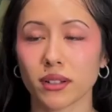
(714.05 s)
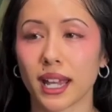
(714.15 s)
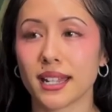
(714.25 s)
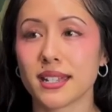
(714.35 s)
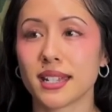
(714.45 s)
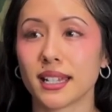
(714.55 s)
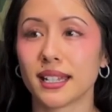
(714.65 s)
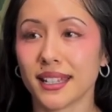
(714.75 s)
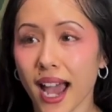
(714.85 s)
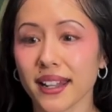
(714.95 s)
And
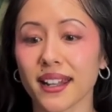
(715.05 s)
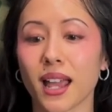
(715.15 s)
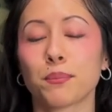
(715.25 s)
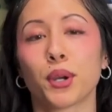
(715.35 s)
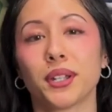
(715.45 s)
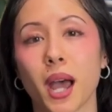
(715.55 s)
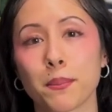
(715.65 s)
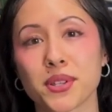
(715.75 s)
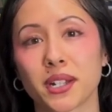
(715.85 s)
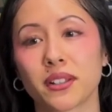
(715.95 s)

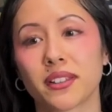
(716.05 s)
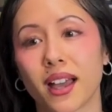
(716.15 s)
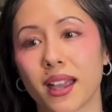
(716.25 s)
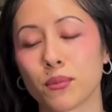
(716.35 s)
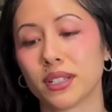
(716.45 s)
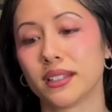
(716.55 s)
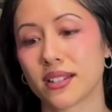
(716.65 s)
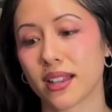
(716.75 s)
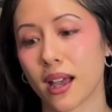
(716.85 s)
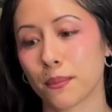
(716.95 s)
99.9% of the time when
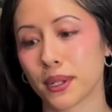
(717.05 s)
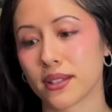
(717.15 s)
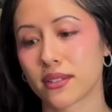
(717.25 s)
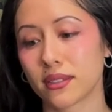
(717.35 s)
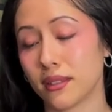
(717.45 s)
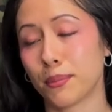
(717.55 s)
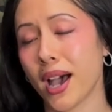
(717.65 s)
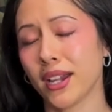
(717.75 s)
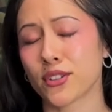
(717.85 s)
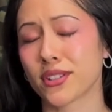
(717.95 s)
this happens, the
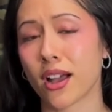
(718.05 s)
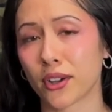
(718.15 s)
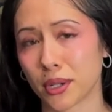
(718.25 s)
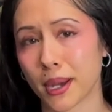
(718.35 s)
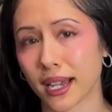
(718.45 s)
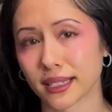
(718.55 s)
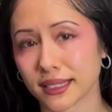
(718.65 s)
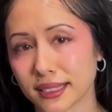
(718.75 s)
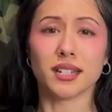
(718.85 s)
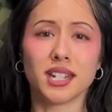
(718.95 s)
buyer's not gonna buy.
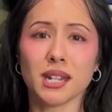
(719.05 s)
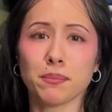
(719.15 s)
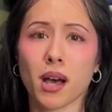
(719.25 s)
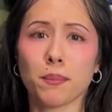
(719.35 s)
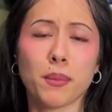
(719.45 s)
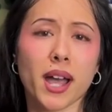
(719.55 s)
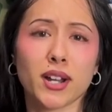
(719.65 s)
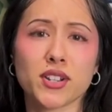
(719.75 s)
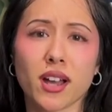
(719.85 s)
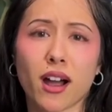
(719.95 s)
Depop
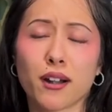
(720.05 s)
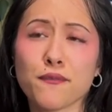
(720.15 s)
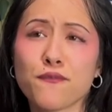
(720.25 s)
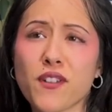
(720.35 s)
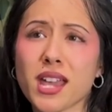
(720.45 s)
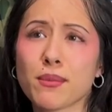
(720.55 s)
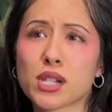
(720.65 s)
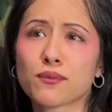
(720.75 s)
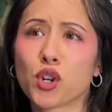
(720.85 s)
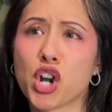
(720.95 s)
buyers are famous
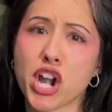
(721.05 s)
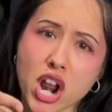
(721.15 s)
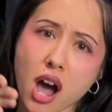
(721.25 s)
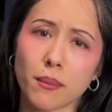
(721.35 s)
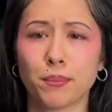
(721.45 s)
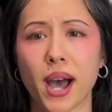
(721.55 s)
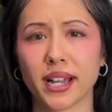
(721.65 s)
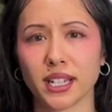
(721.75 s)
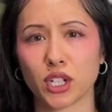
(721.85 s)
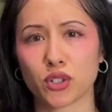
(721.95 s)
for not
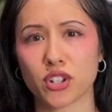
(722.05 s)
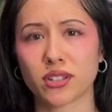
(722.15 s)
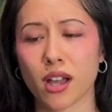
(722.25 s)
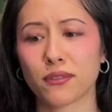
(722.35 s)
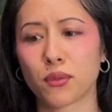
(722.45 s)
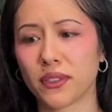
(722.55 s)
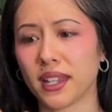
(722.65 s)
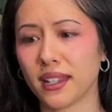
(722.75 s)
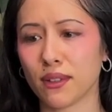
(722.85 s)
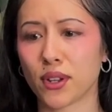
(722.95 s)
buying your stuff when they
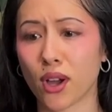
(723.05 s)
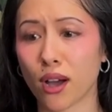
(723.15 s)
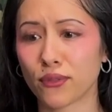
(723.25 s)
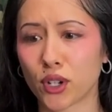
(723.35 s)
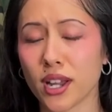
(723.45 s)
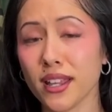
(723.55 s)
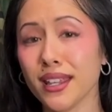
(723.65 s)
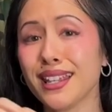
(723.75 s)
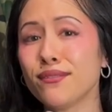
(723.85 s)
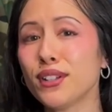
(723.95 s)
give an offer.
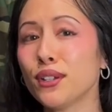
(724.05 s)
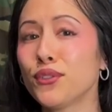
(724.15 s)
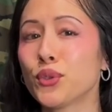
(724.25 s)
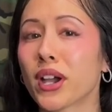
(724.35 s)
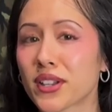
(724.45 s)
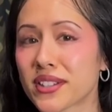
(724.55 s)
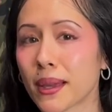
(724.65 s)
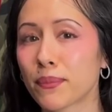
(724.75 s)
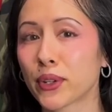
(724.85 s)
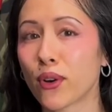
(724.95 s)
Even if you
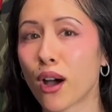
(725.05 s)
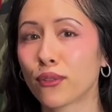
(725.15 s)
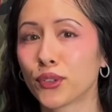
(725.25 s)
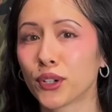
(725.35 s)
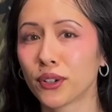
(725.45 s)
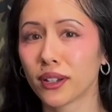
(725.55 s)
accept their offer,